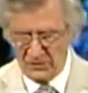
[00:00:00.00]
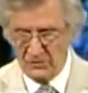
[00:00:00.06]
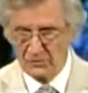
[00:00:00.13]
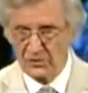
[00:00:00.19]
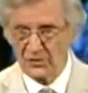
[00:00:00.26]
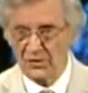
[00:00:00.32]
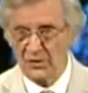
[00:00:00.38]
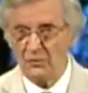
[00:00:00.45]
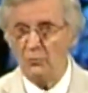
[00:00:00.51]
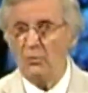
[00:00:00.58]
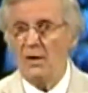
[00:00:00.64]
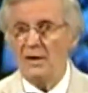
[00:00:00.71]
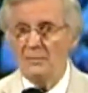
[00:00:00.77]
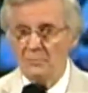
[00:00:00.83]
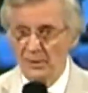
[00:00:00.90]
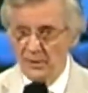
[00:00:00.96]
And you'll see
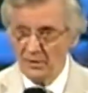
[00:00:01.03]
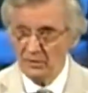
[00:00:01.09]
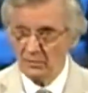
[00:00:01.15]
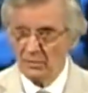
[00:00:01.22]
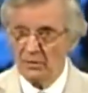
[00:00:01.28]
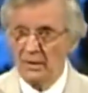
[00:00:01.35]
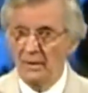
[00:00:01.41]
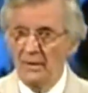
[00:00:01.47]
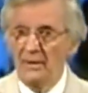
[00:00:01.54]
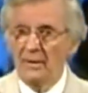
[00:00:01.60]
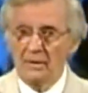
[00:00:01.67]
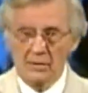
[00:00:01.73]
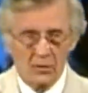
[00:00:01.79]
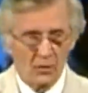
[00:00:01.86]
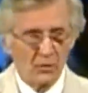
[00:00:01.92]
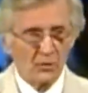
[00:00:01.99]
why Peter
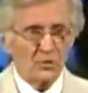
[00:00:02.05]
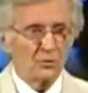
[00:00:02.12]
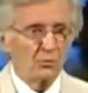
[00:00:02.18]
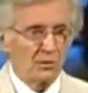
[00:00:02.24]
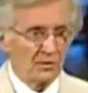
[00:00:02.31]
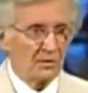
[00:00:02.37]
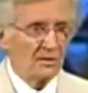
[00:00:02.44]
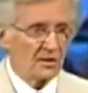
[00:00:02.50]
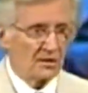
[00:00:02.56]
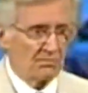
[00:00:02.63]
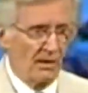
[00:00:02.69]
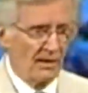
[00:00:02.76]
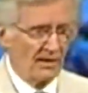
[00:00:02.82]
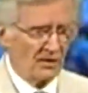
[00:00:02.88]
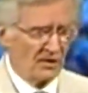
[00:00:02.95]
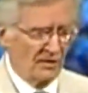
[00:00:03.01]
goes with this
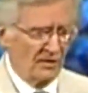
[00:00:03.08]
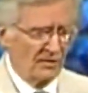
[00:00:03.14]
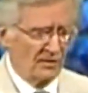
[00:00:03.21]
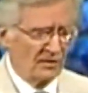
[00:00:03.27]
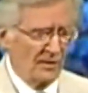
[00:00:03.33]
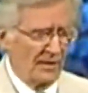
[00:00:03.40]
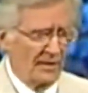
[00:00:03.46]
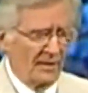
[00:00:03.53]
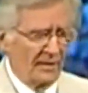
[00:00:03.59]
message.